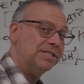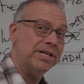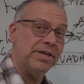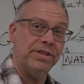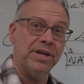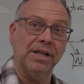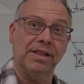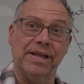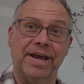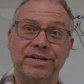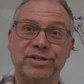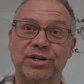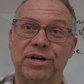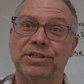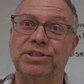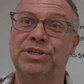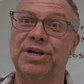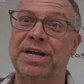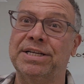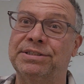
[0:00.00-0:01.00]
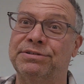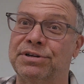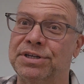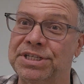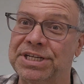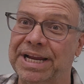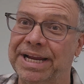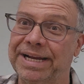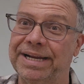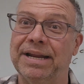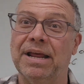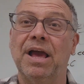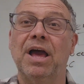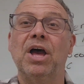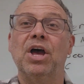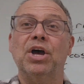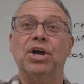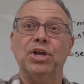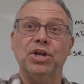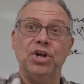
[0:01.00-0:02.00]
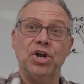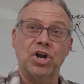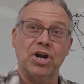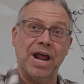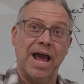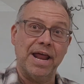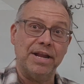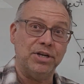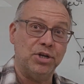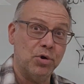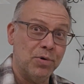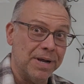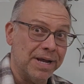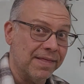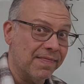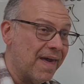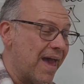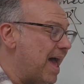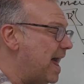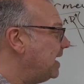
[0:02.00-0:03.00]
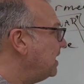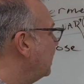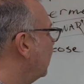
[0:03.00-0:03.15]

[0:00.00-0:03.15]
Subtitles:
to the electron transfer chain. You're not doing that.